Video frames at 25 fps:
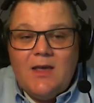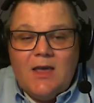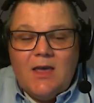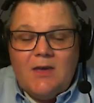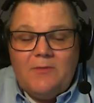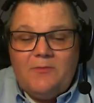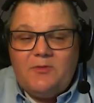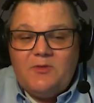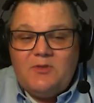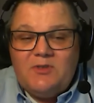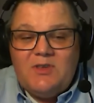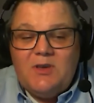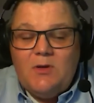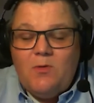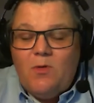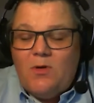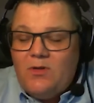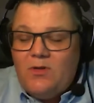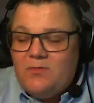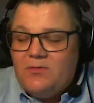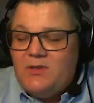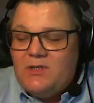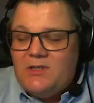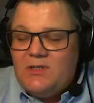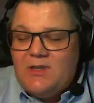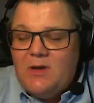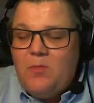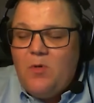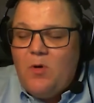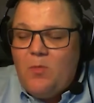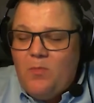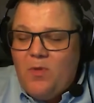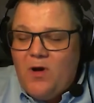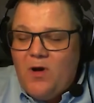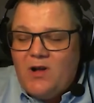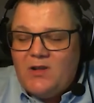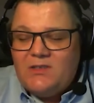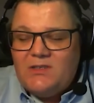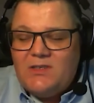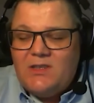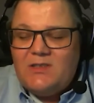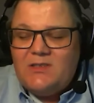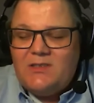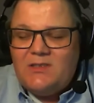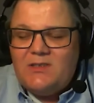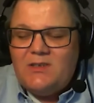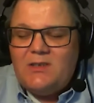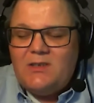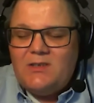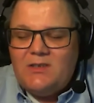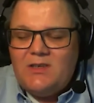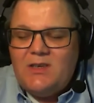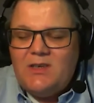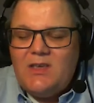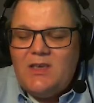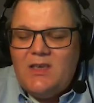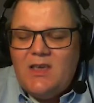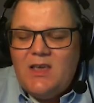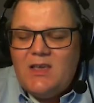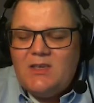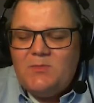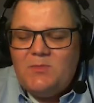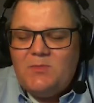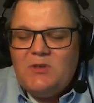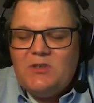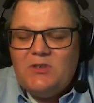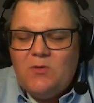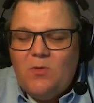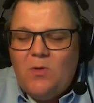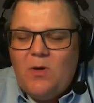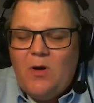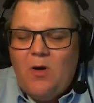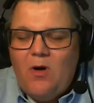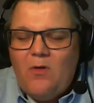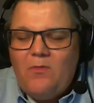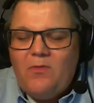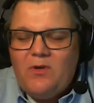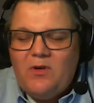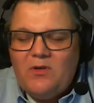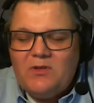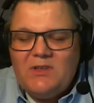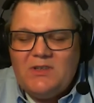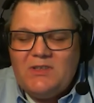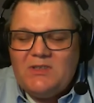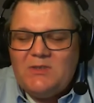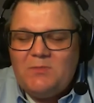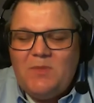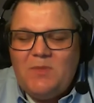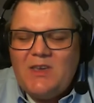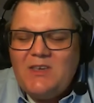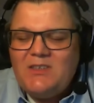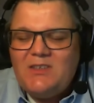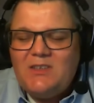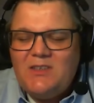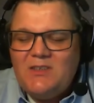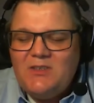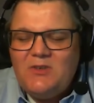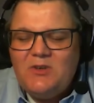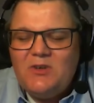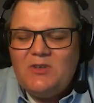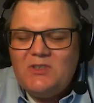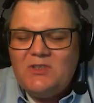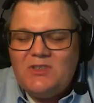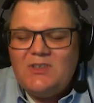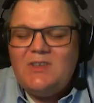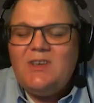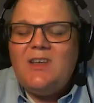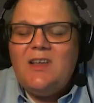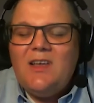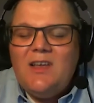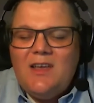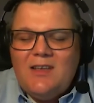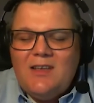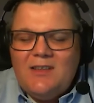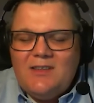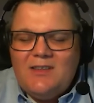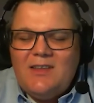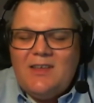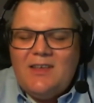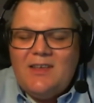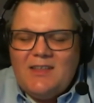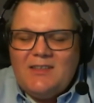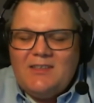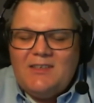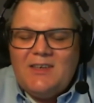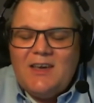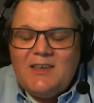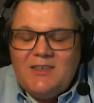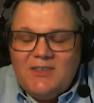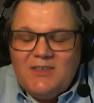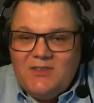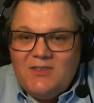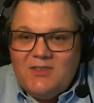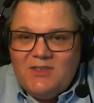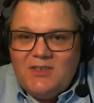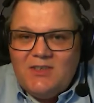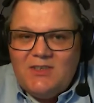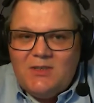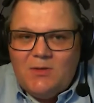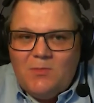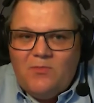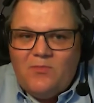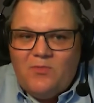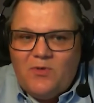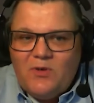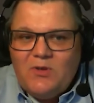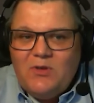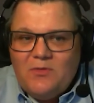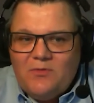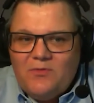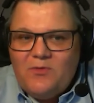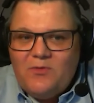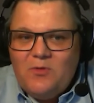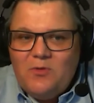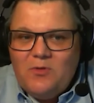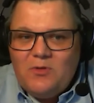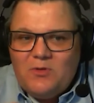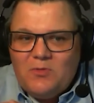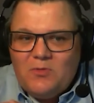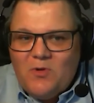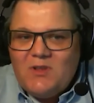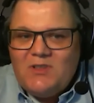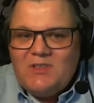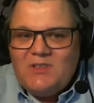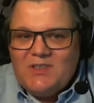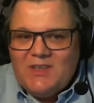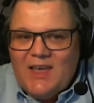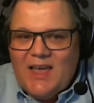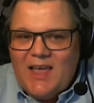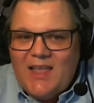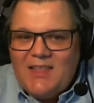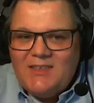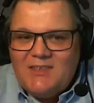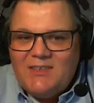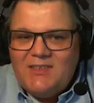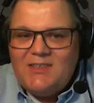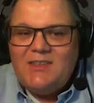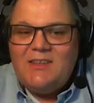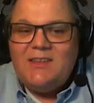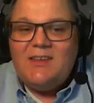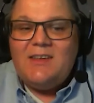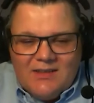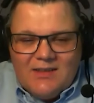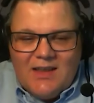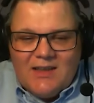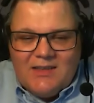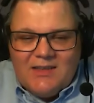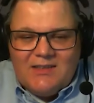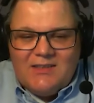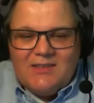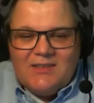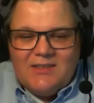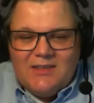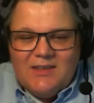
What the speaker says: If you see one of the demo parts that GE has been showing off a lot, it's basically just the injection system for the fuel towards the engine that